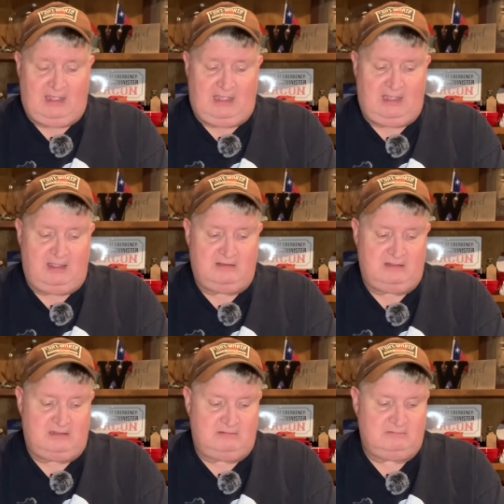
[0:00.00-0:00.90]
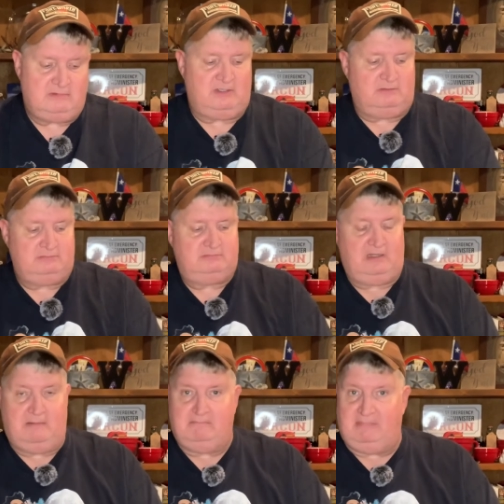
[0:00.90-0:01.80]
And then,
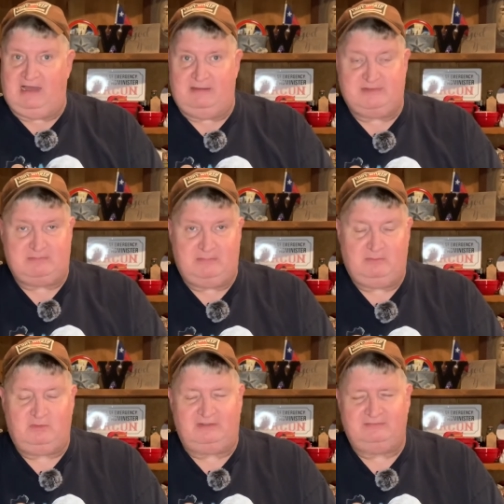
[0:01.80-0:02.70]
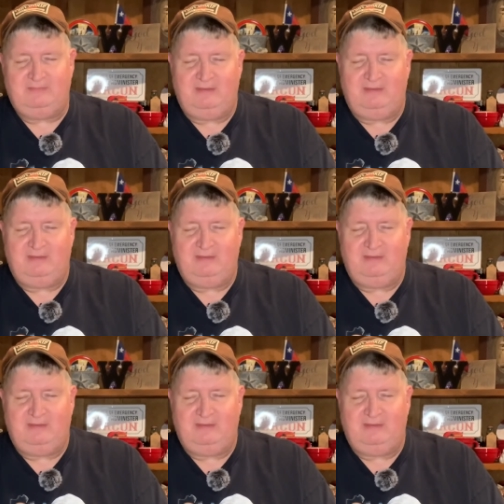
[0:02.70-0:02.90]
imbibe as well,